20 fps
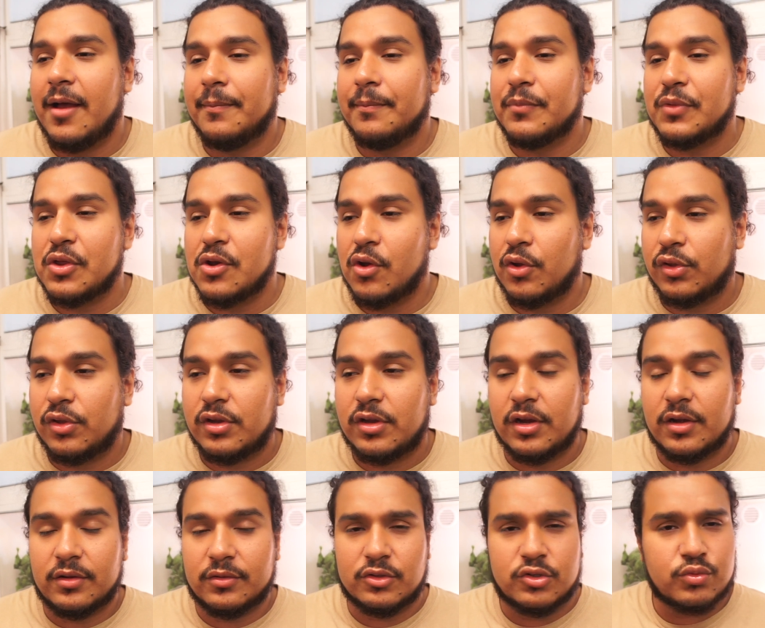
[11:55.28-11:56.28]
You know, you
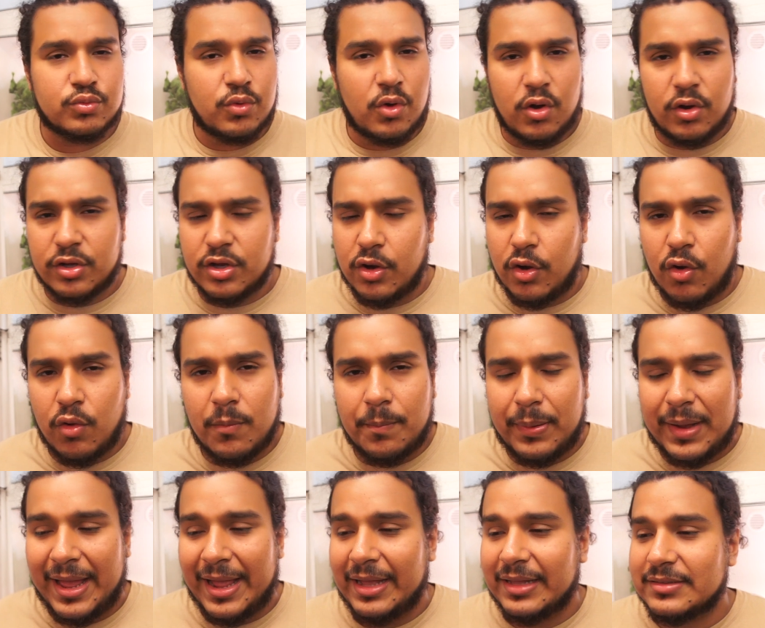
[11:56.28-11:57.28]
could grow your own
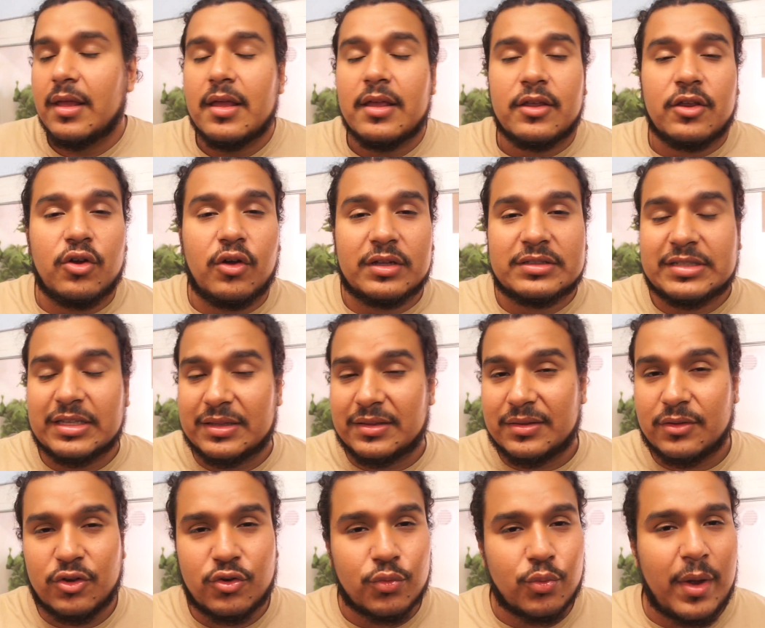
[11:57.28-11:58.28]
plants. You know, it's a
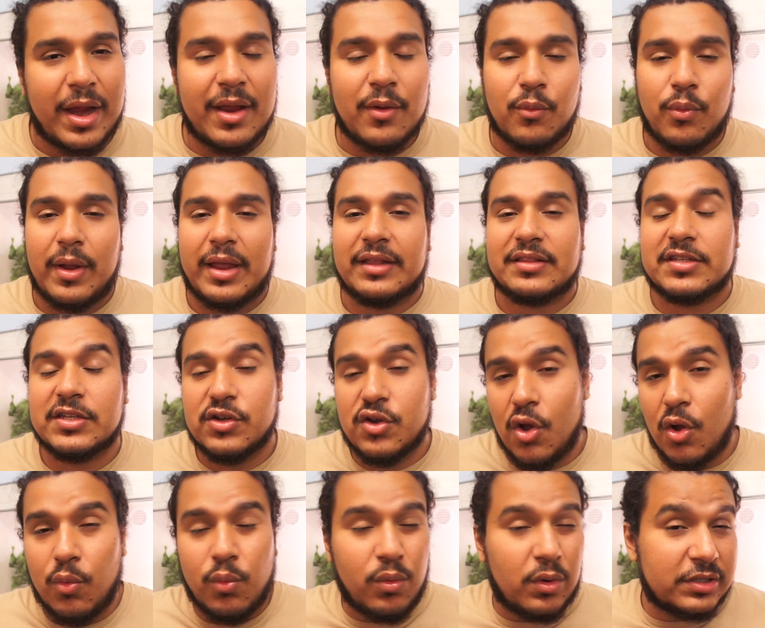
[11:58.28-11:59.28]
great way to know
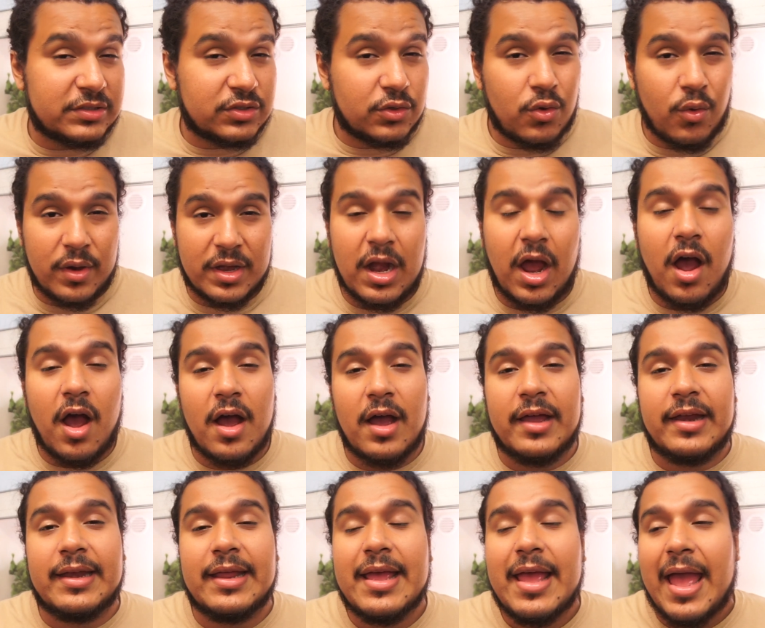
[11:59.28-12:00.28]
what's going
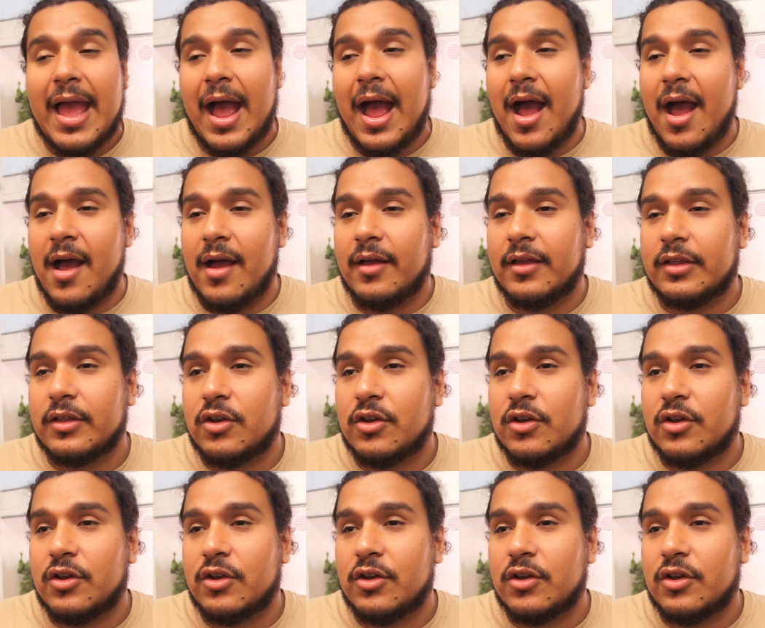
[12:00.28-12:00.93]
on, you